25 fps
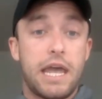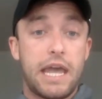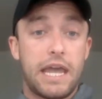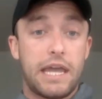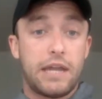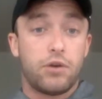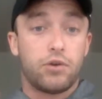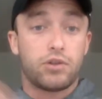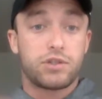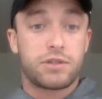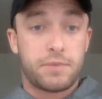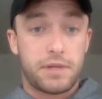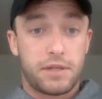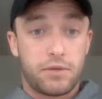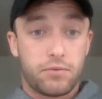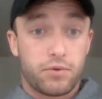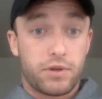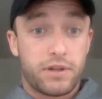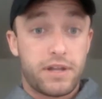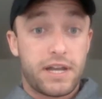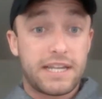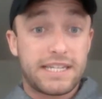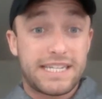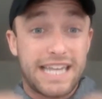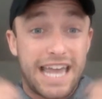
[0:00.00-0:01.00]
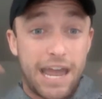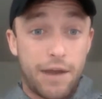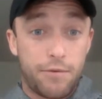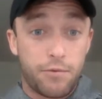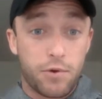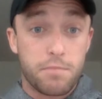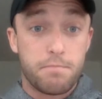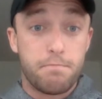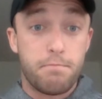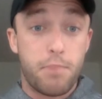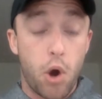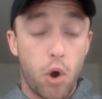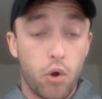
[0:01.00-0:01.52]
and ultimately realize, hey,
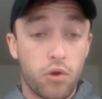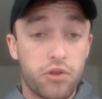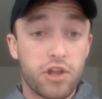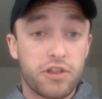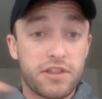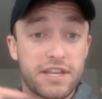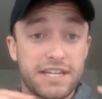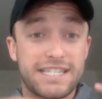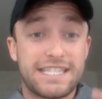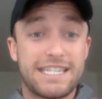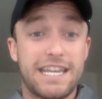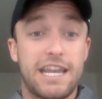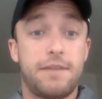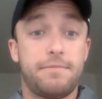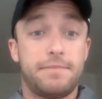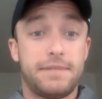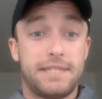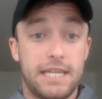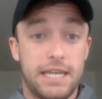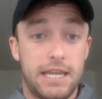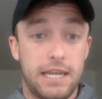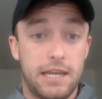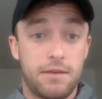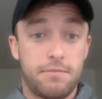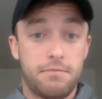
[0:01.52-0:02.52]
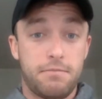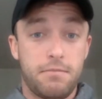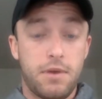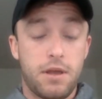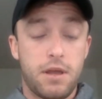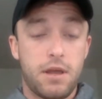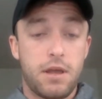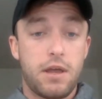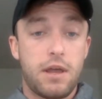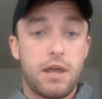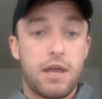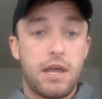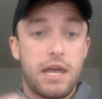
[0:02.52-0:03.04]
we're both on the same team
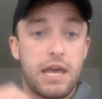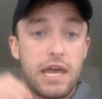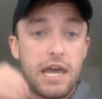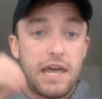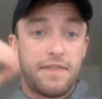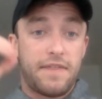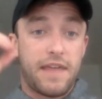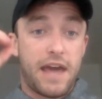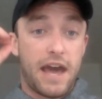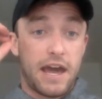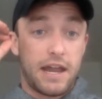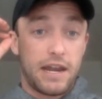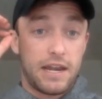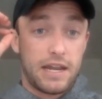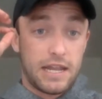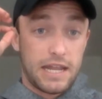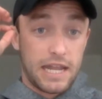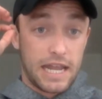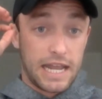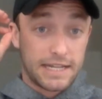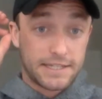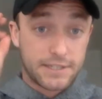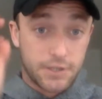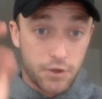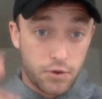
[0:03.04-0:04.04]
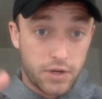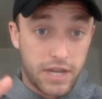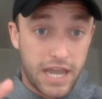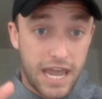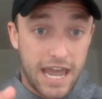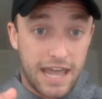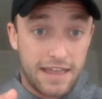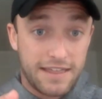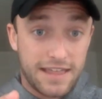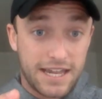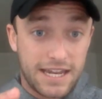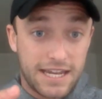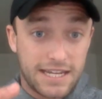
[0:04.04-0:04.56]
and that it's
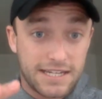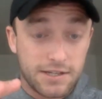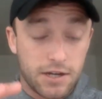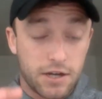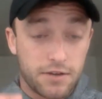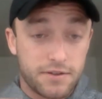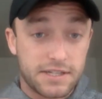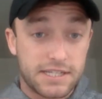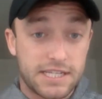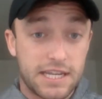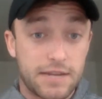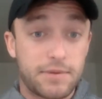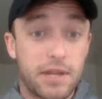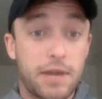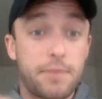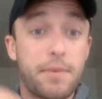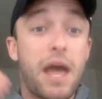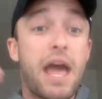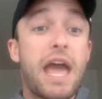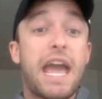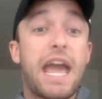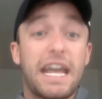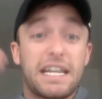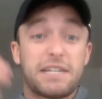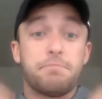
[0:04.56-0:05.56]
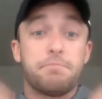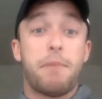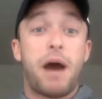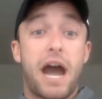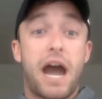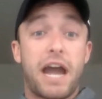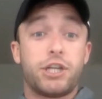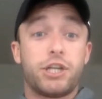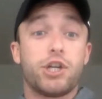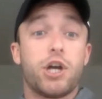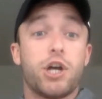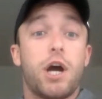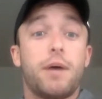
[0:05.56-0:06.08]
okay that he's not on the same team. It's
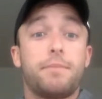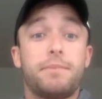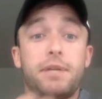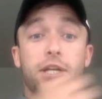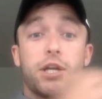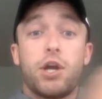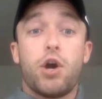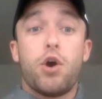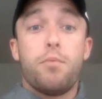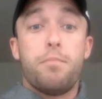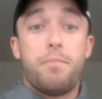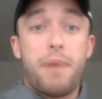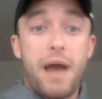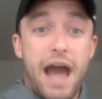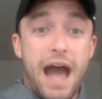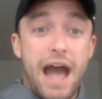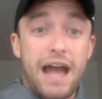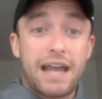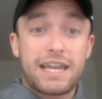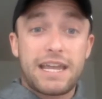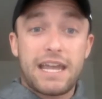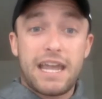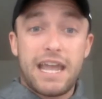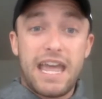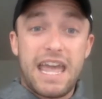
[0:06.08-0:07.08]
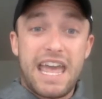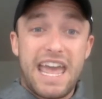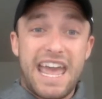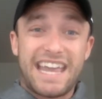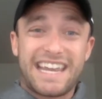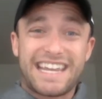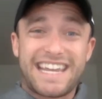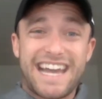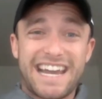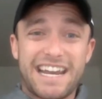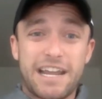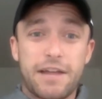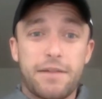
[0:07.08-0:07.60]
my job to go back
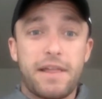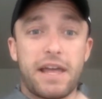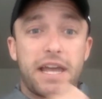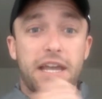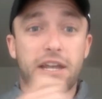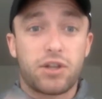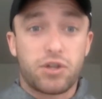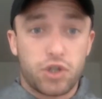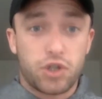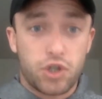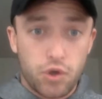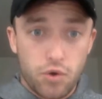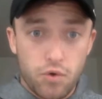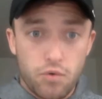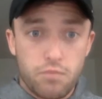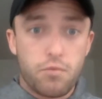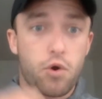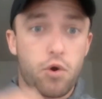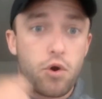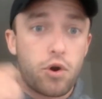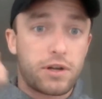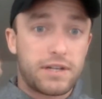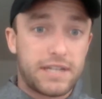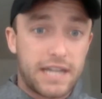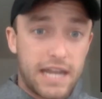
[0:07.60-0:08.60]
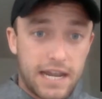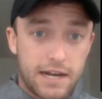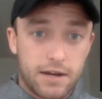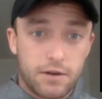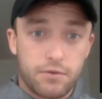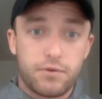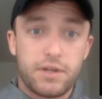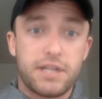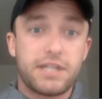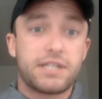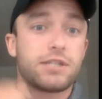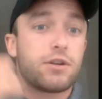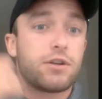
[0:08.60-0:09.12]
and kind of like do more data
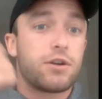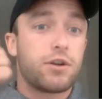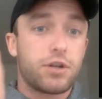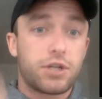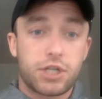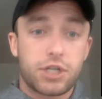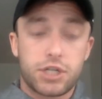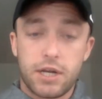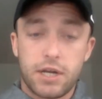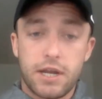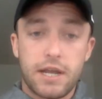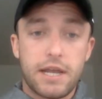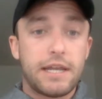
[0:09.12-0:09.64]
research